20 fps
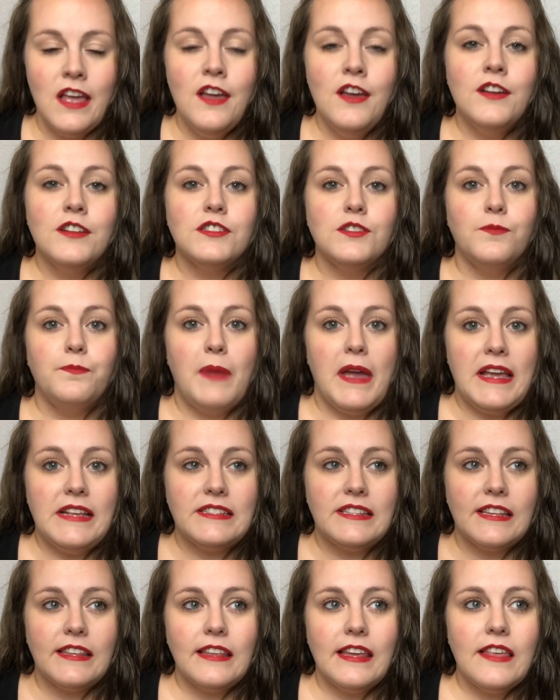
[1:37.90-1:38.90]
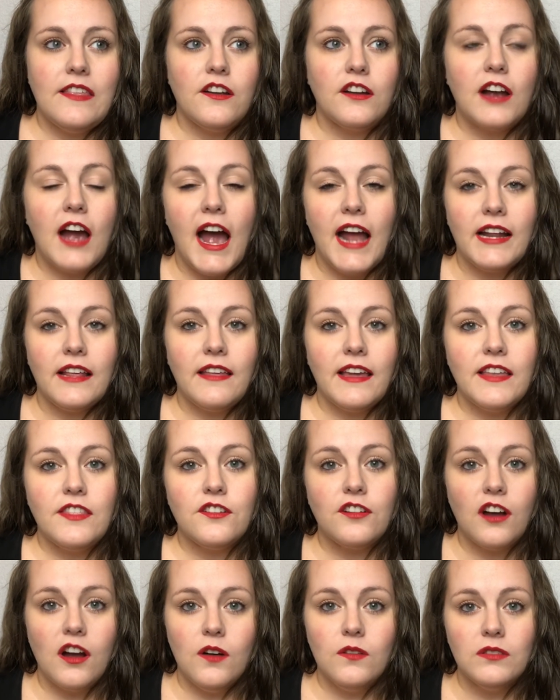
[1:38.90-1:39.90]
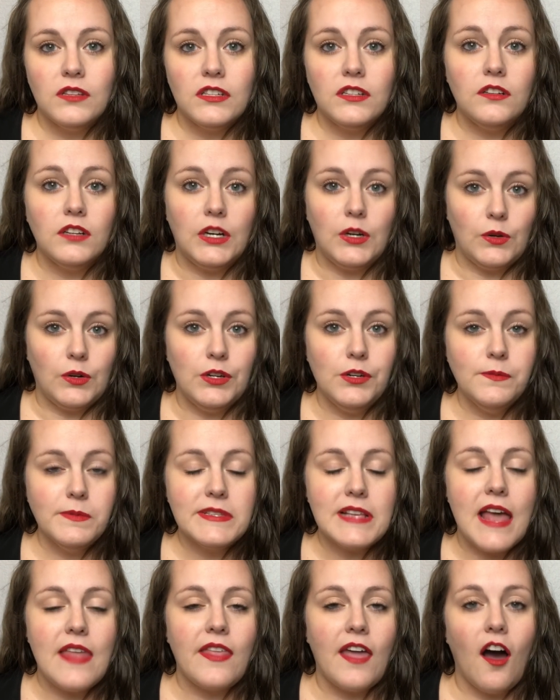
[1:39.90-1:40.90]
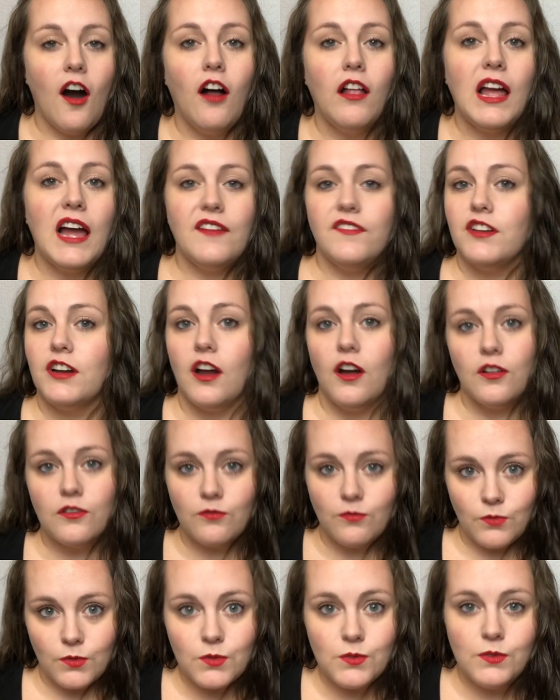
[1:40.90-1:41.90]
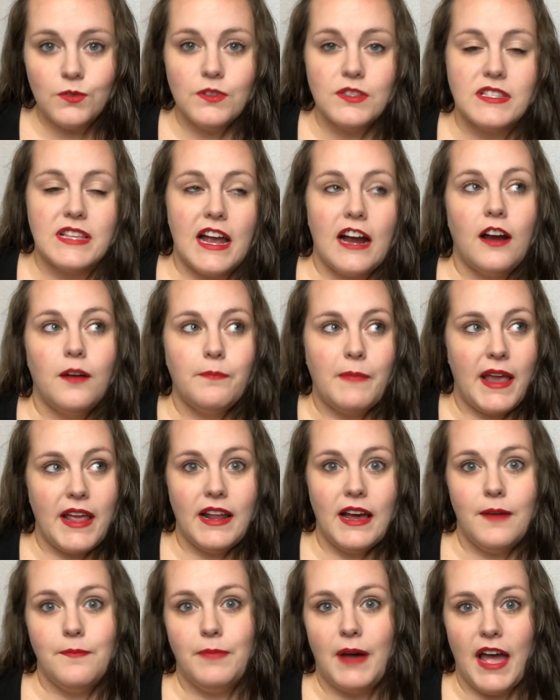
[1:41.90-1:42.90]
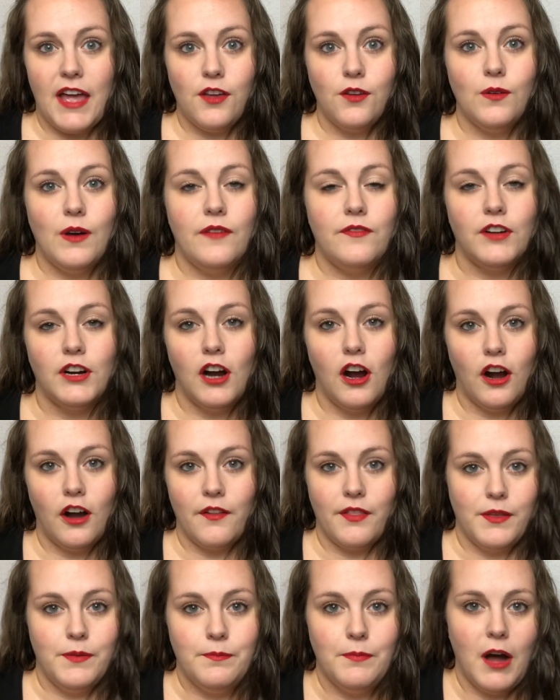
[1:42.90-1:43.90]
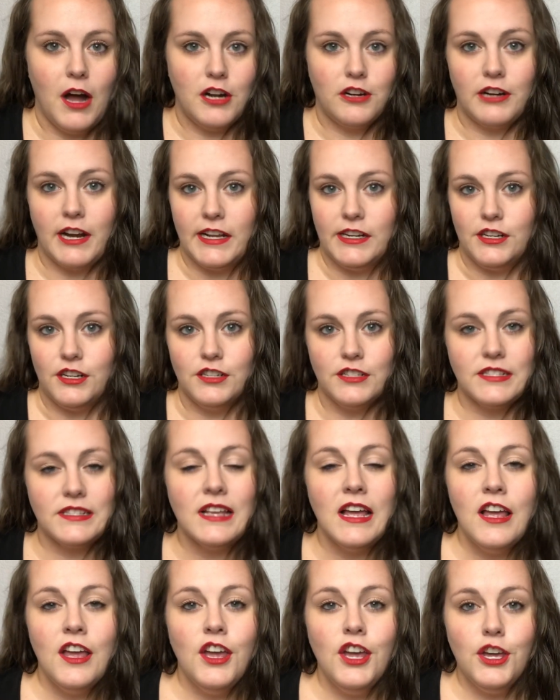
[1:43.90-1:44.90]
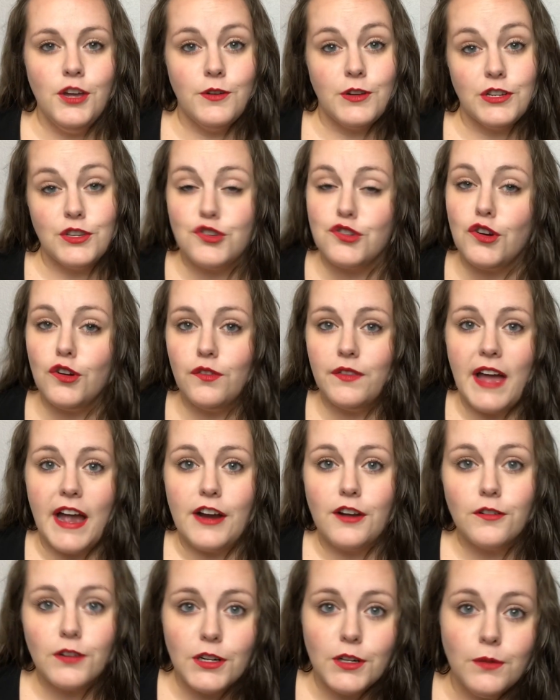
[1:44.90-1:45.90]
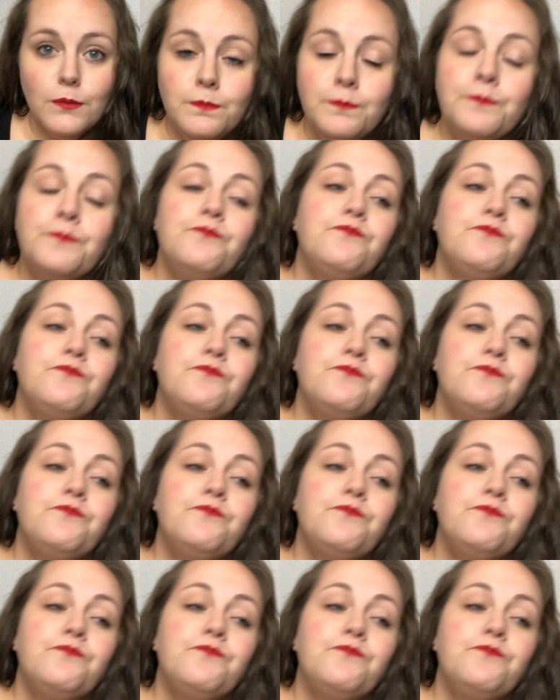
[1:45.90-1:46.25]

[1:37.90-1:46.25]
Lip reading: So basically they're kind of like their own little groups, and they all have their own rules that are made up by whoever are the moderators who control that group.